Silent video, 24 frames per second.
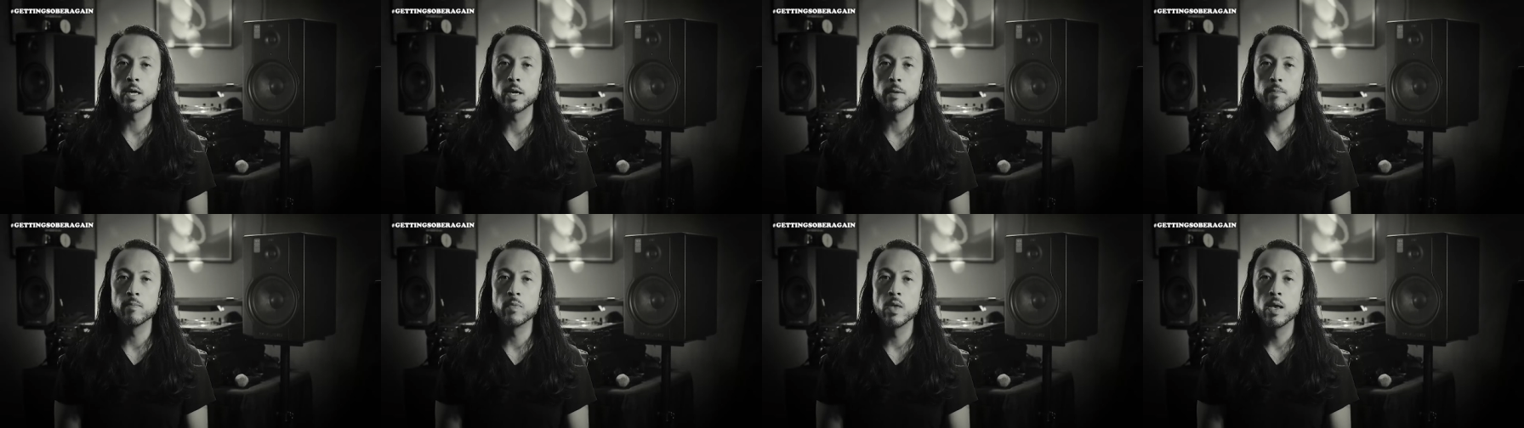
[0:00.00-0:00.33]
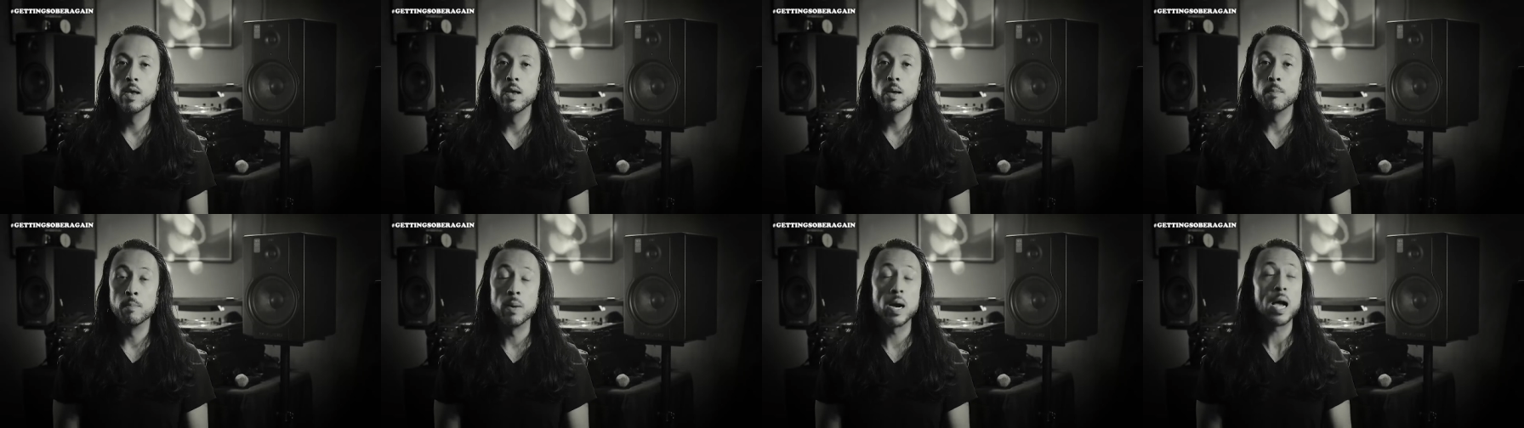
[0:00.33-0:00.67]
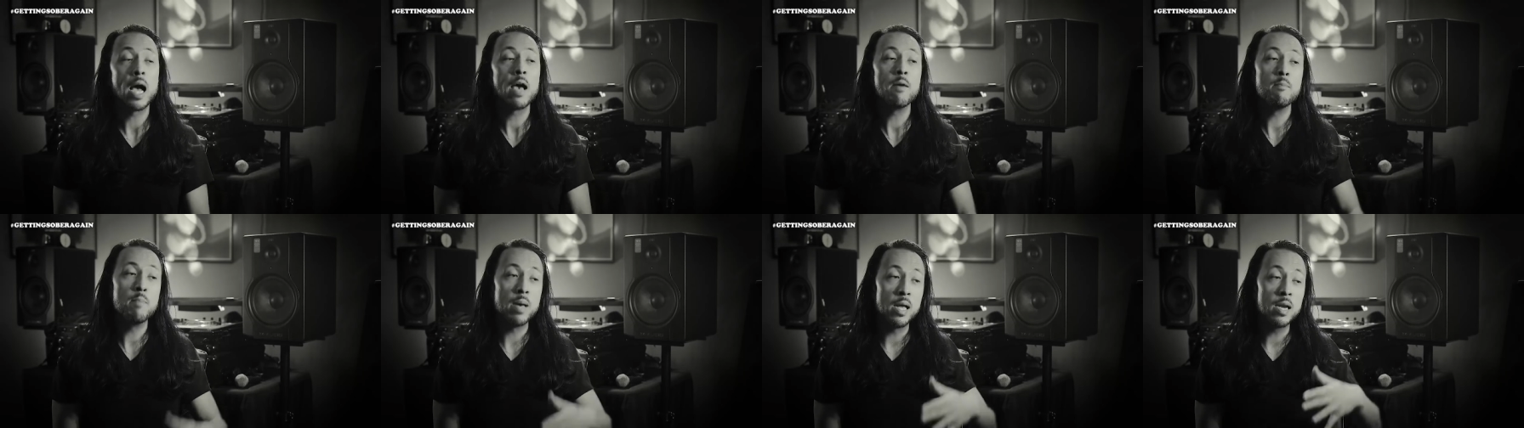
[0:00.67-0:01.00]
night,
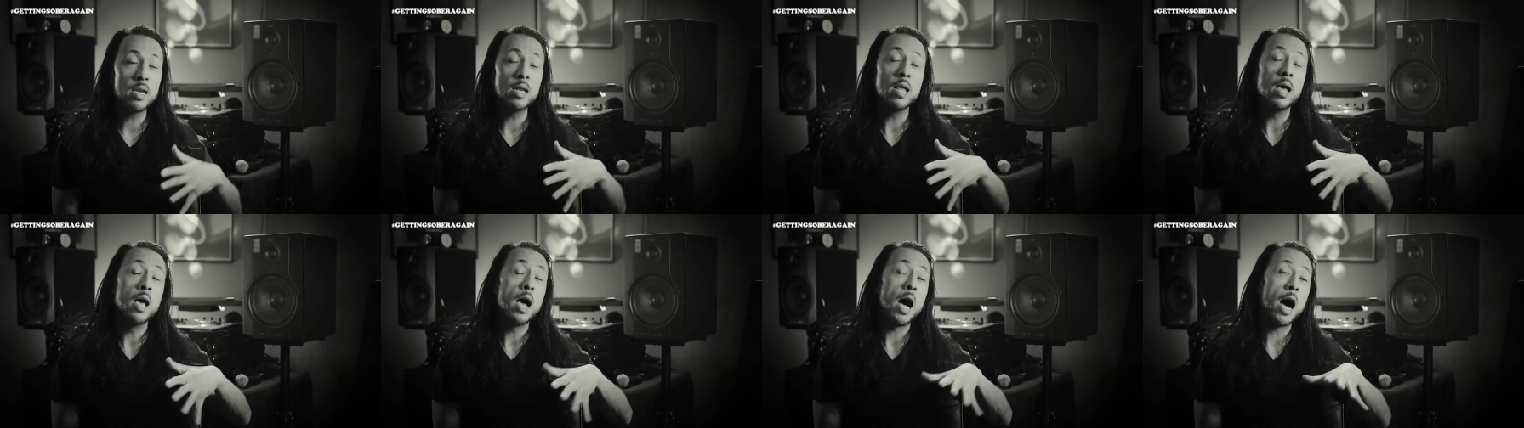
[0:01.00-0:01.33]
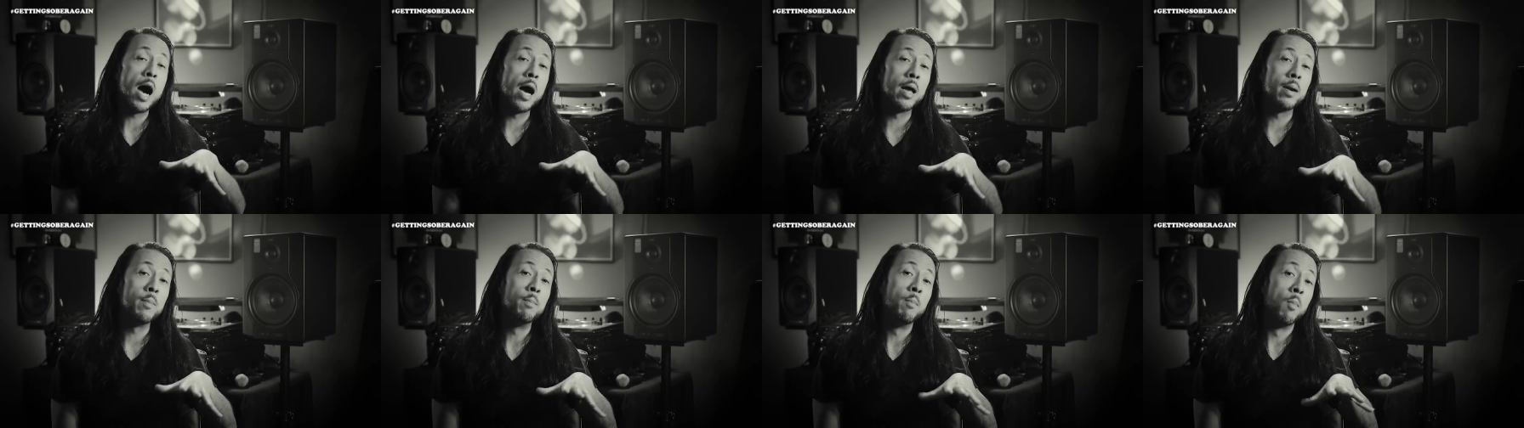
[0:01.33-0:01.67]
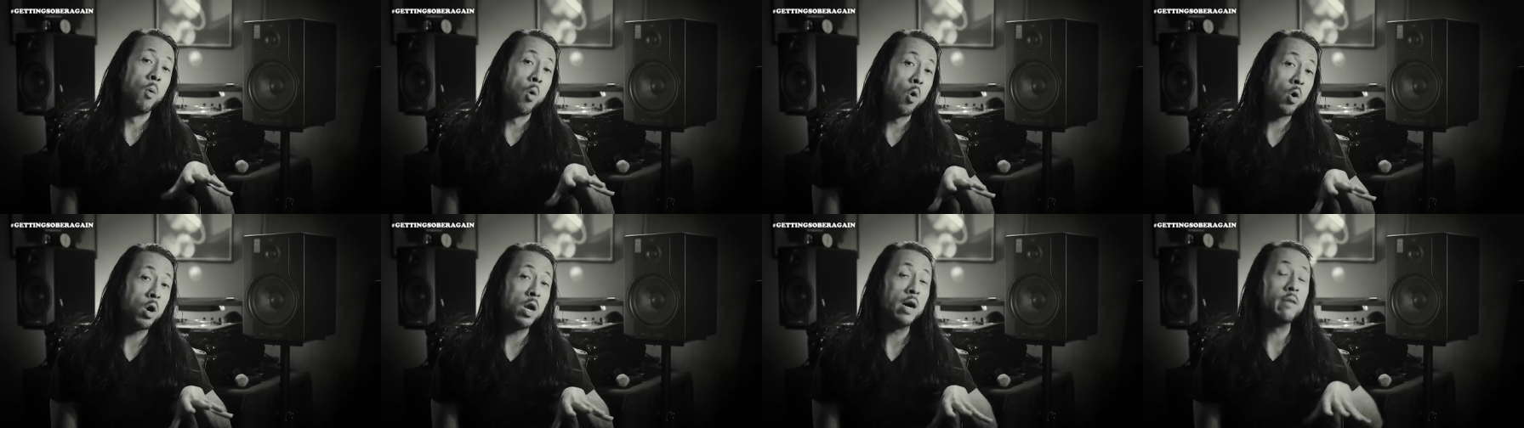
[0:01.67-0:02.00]
but I've been on
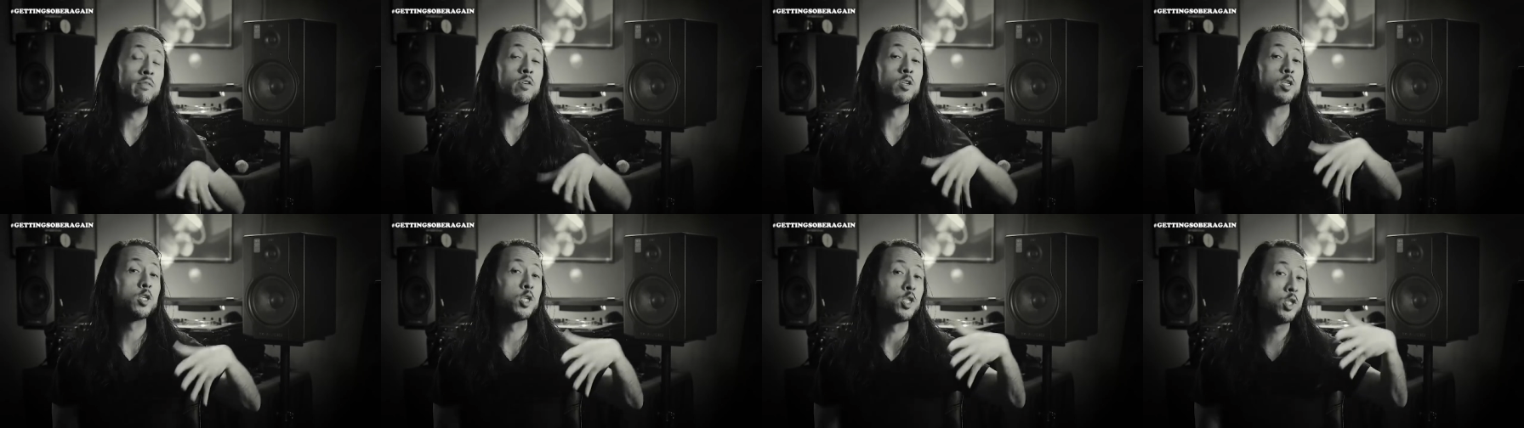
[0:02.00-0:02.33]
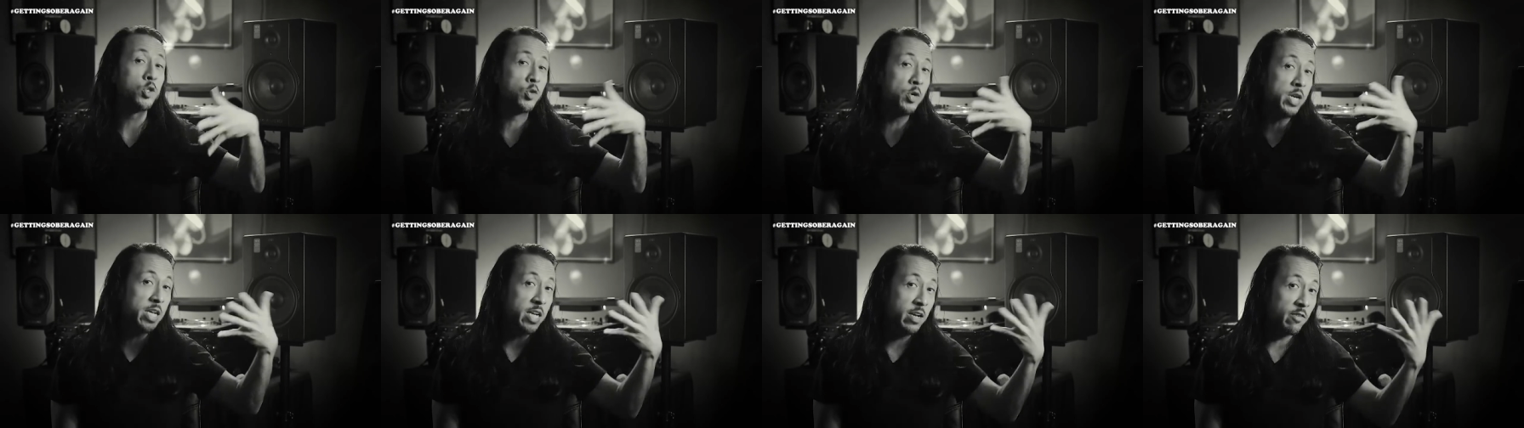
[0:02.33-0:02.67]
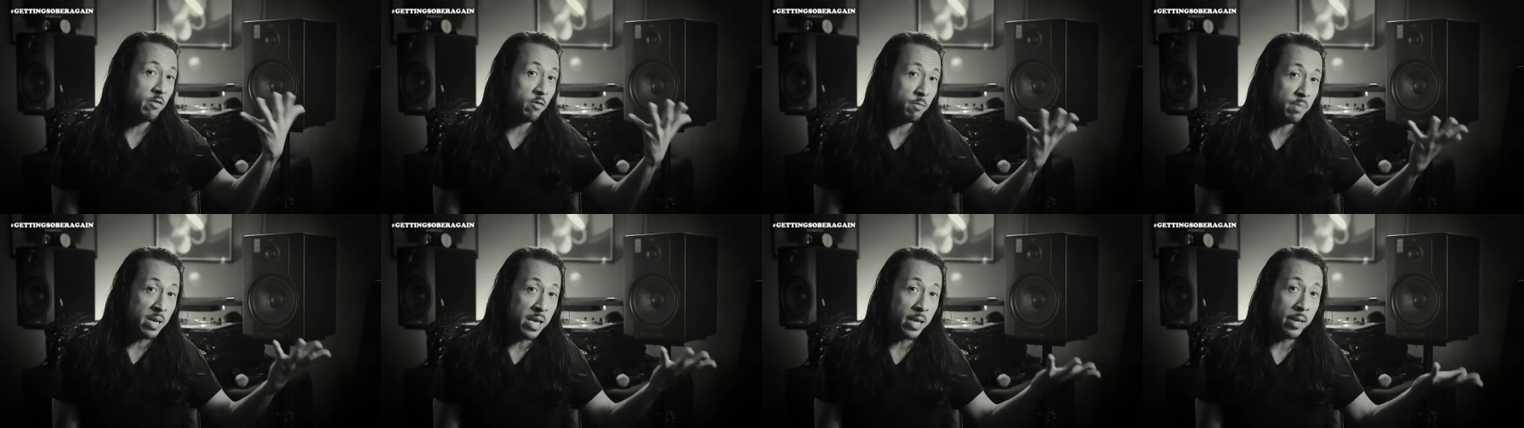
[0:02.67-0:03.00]
more of a streak
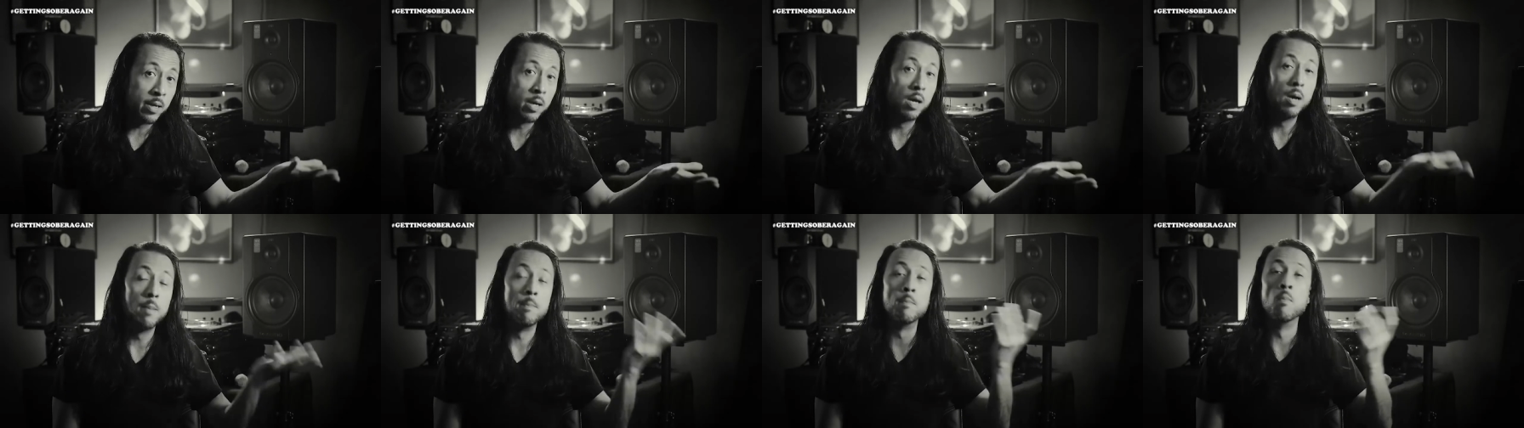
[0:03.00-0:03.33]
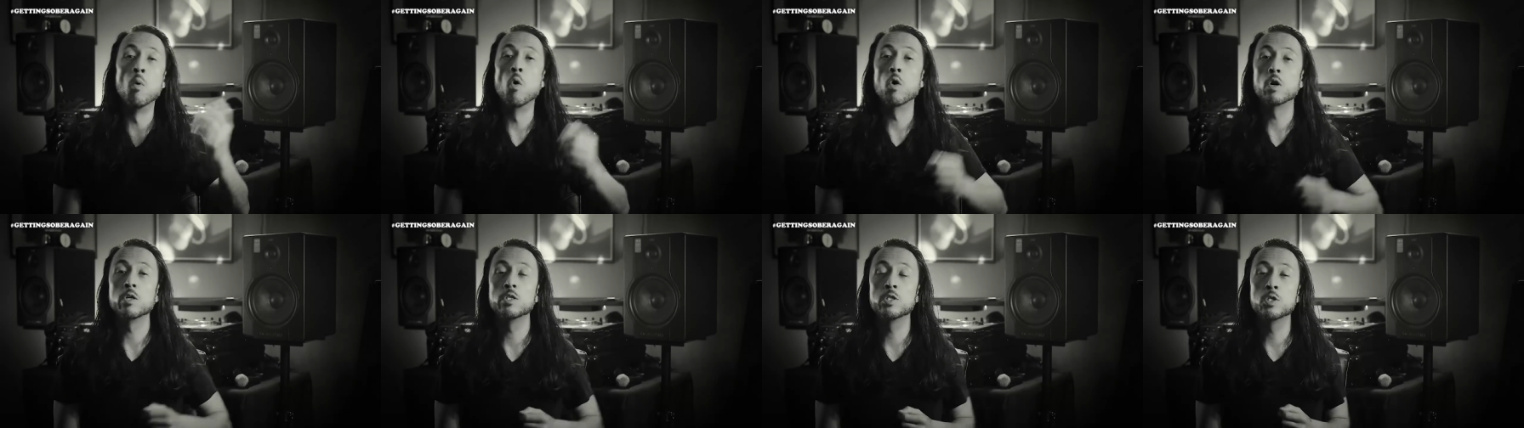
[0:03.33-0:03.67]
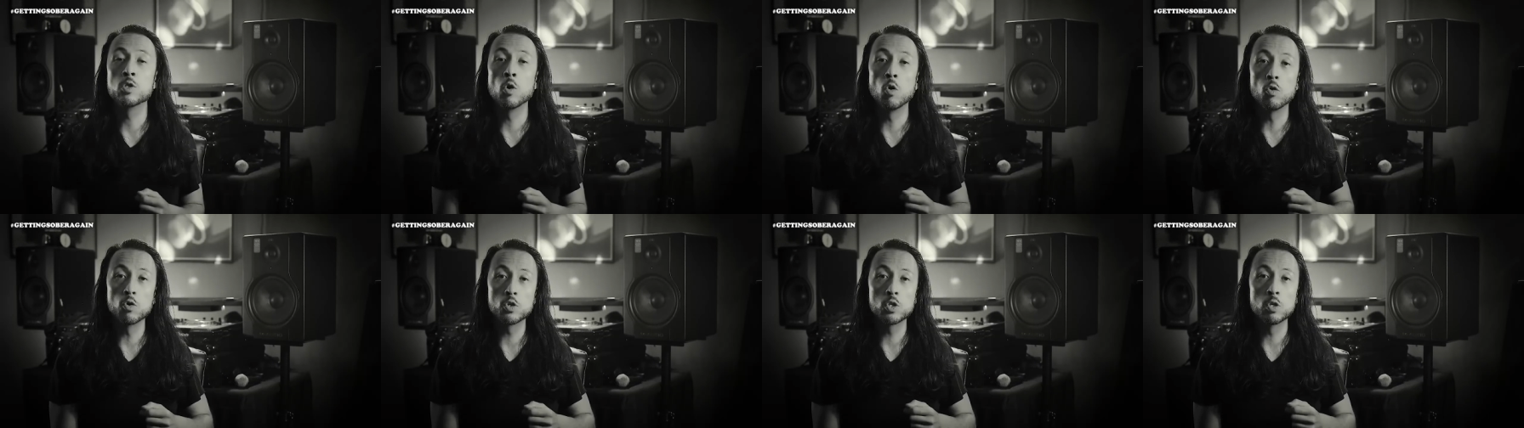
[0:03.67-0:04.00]
of being more
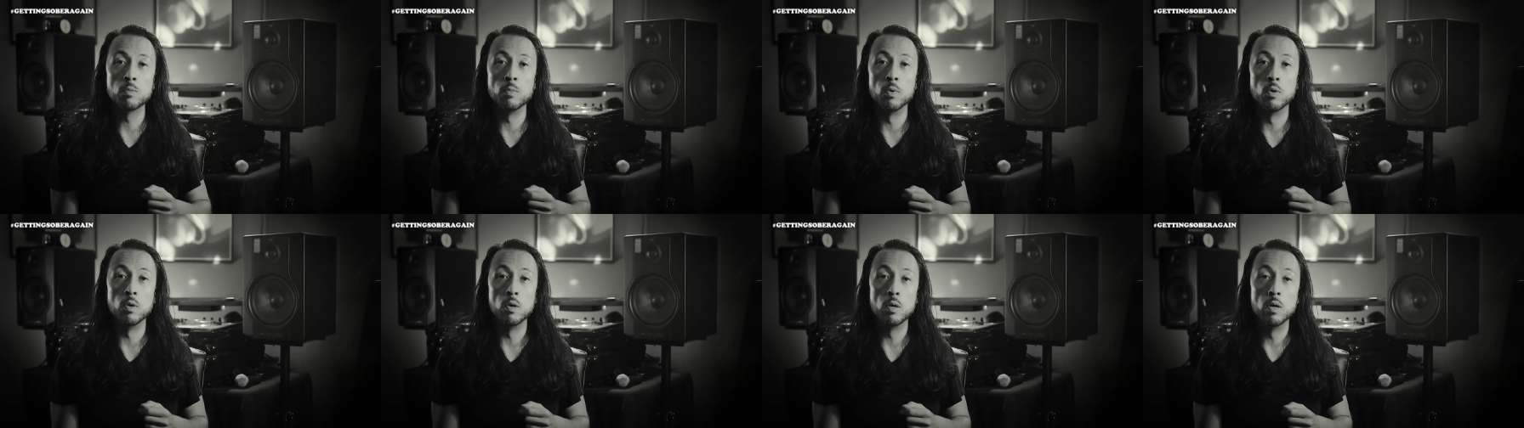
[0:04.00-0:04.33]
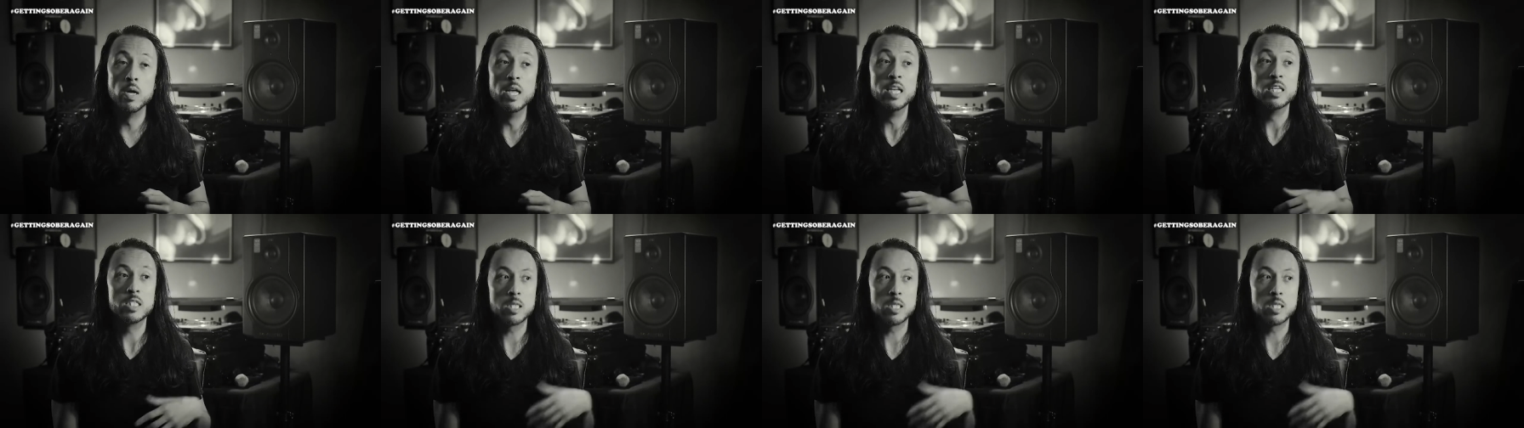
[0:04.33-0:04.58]
sociable,